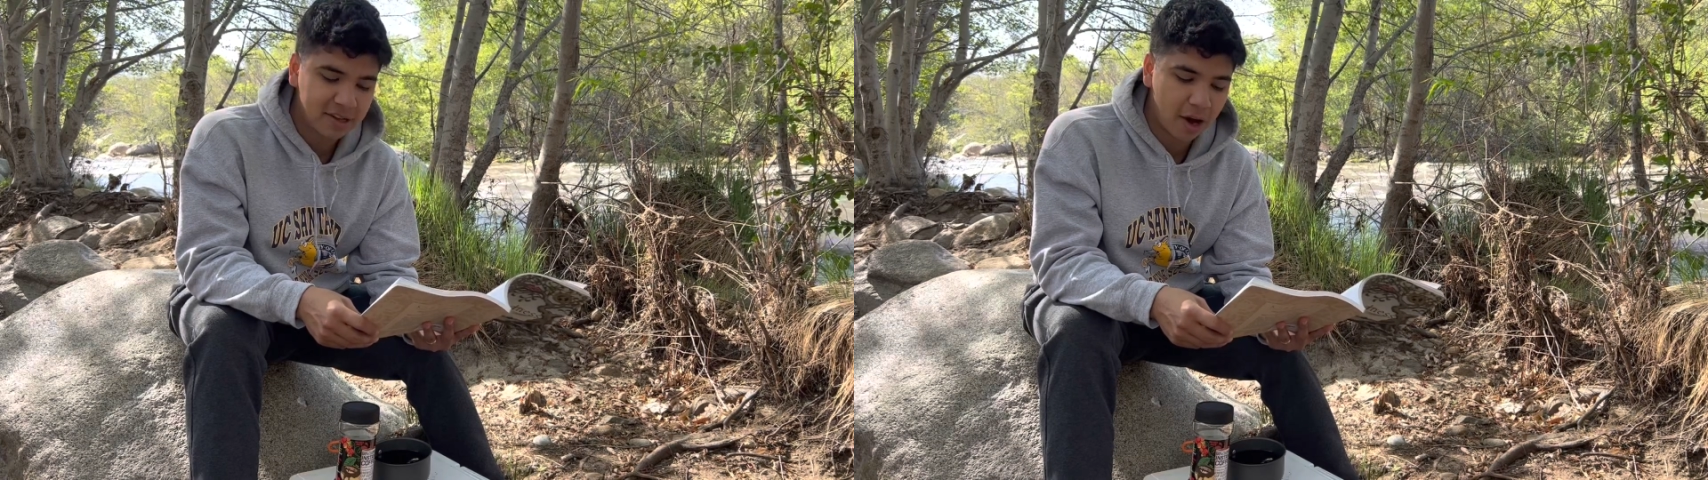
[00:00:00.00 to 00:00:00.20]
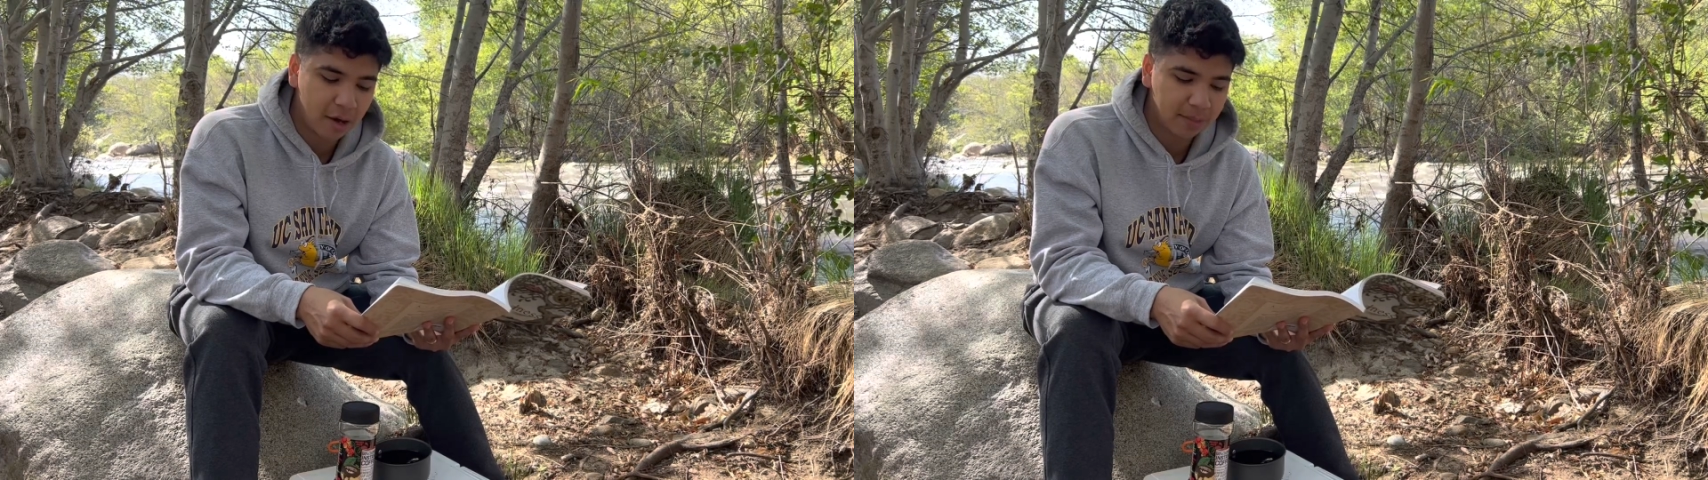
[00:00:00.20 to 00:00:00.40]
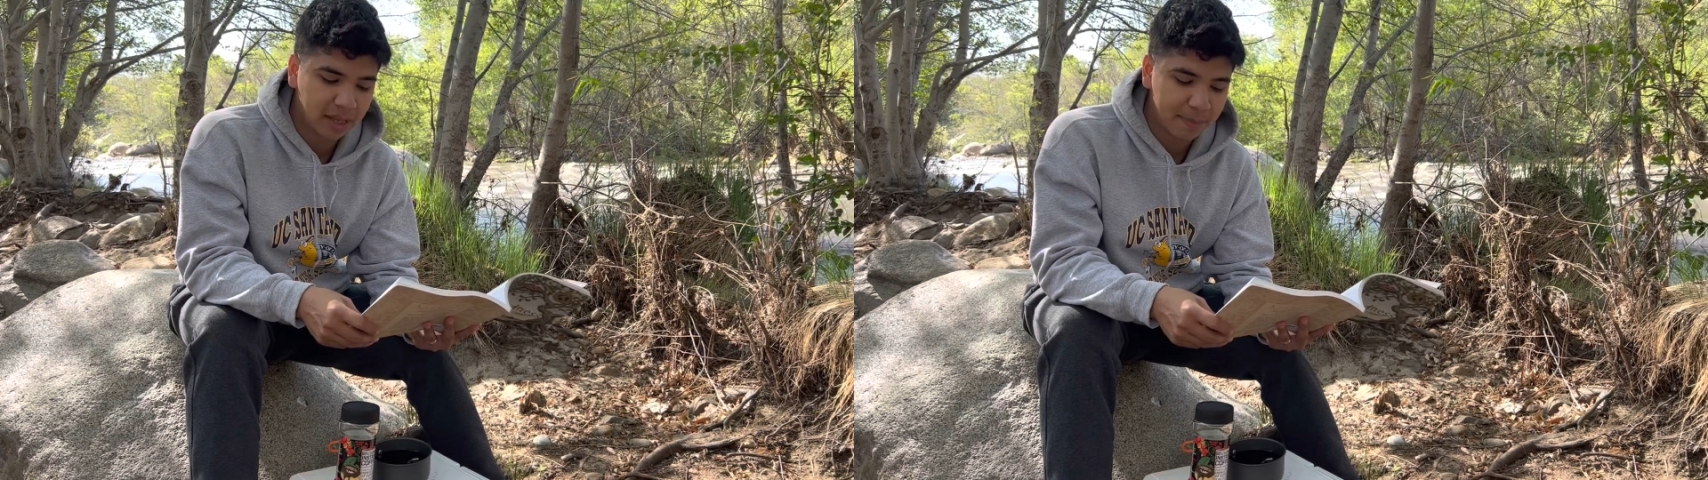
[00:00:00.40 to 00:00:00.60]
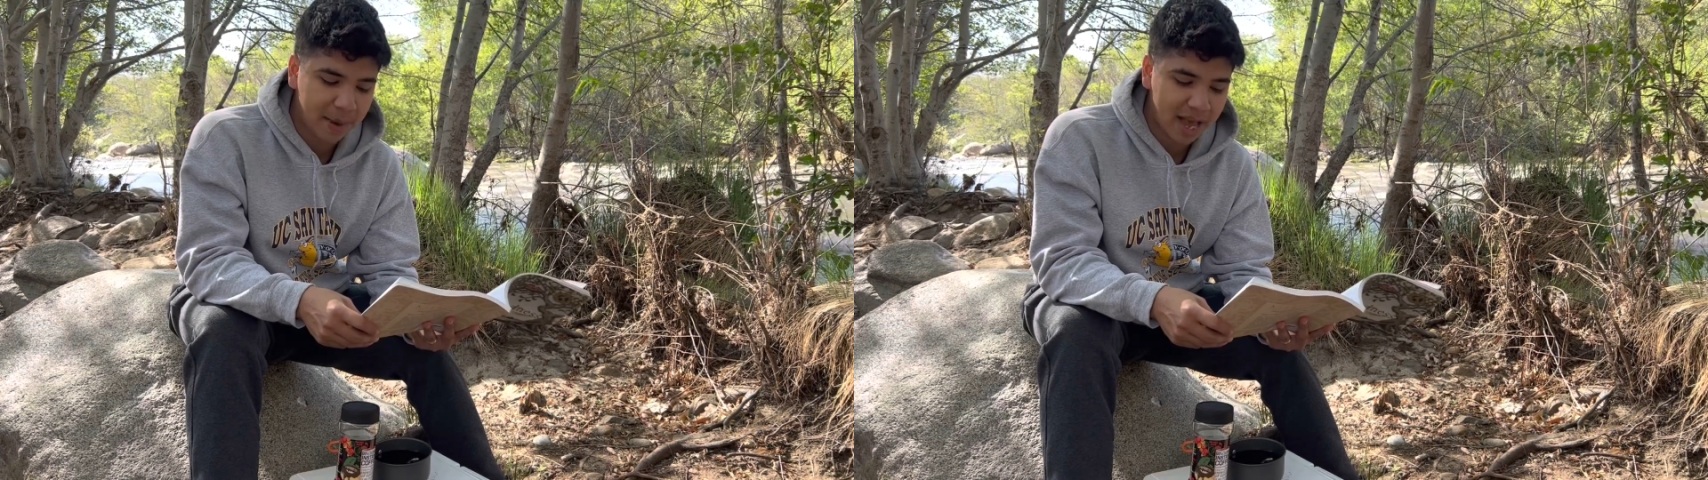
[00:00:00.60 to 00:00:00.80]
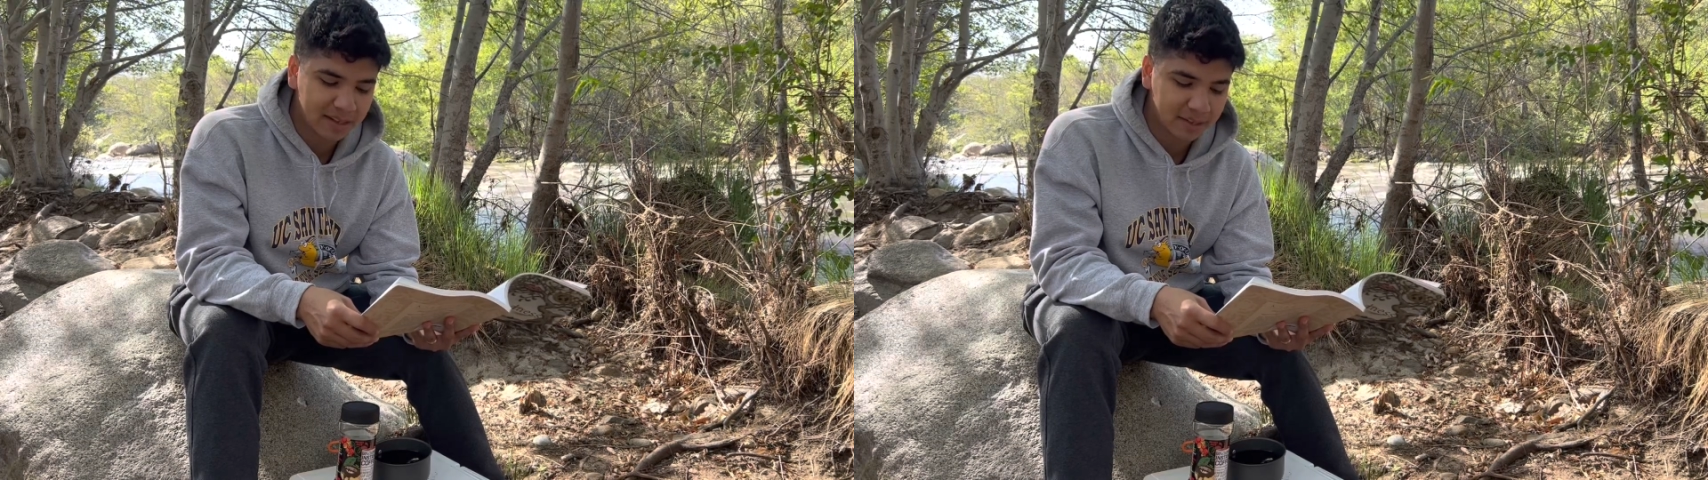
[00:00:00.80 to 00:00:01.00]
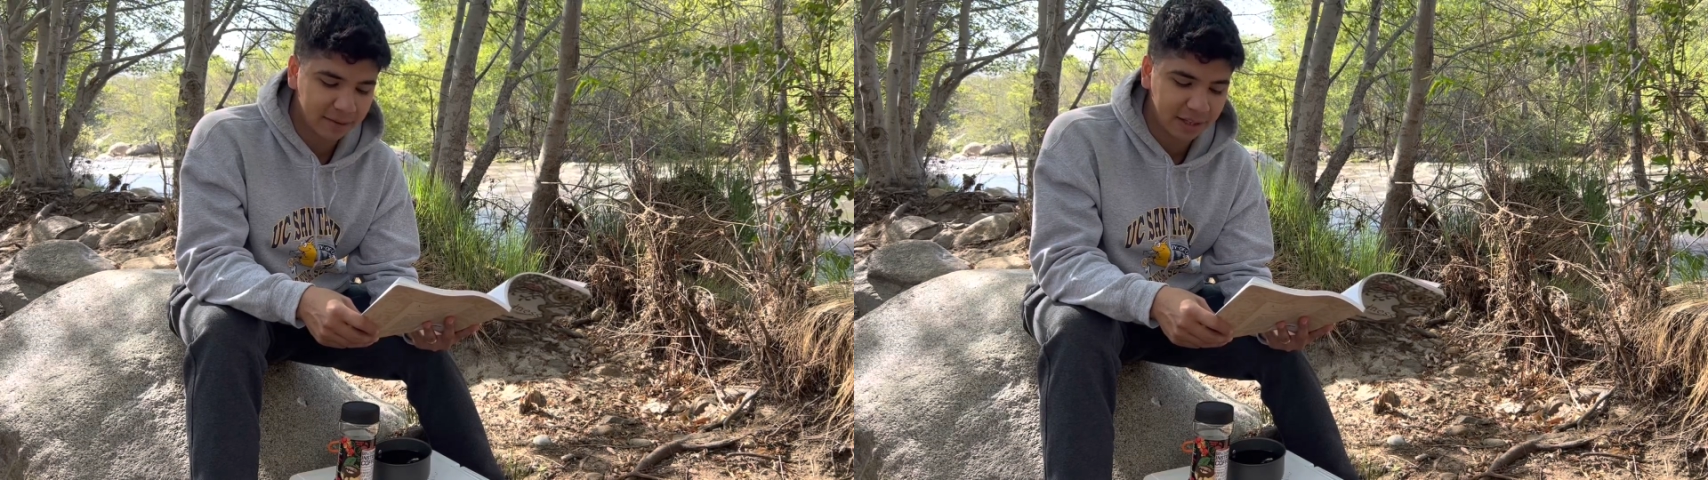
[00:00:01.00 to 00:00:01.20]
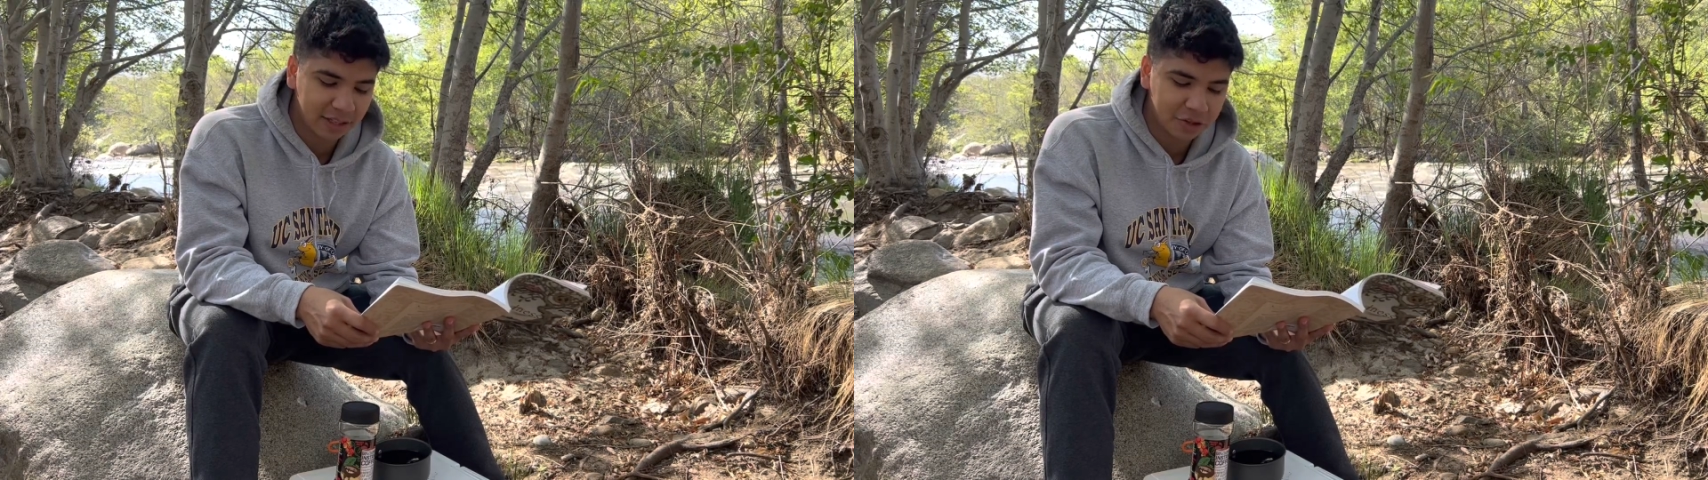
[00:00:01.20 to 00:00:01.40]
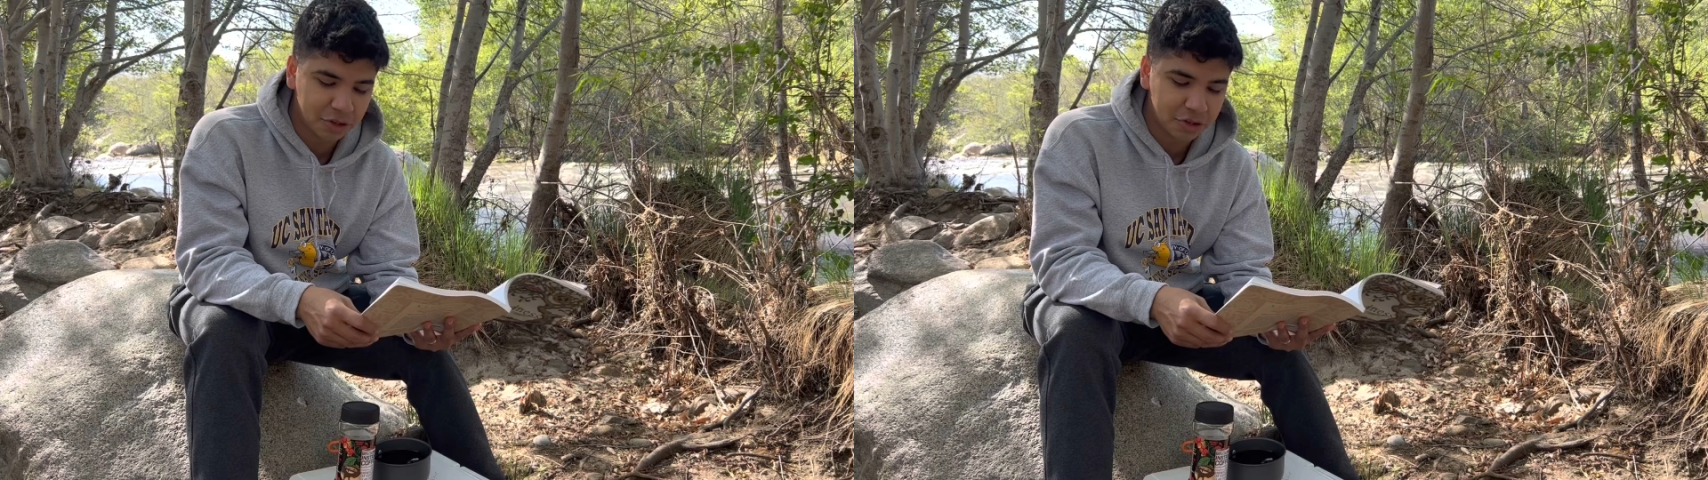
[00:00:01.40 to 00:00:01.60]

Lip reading: calmly past the villagers